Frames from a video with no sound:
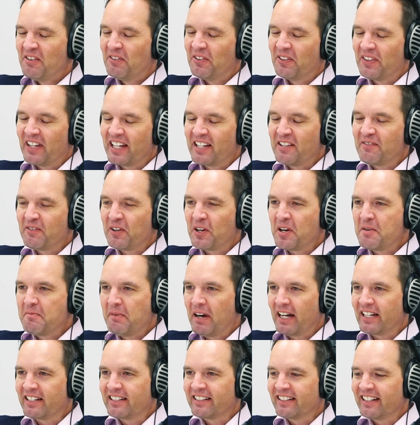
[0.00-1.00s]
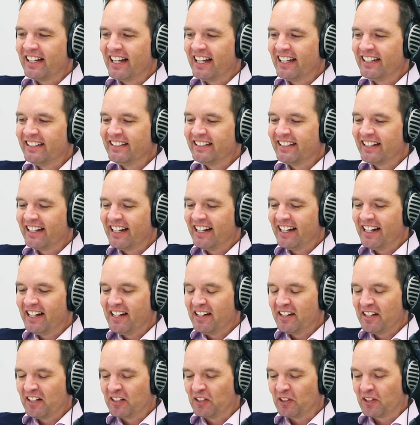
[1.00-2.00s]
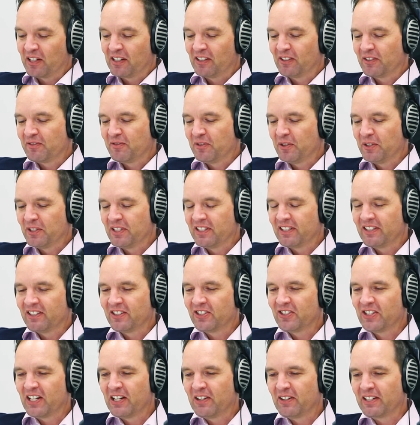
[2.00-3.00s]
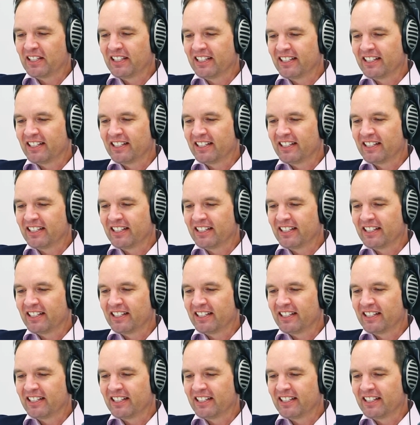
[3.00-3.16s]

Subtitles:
Well, thank you very much, and I look forward to sharing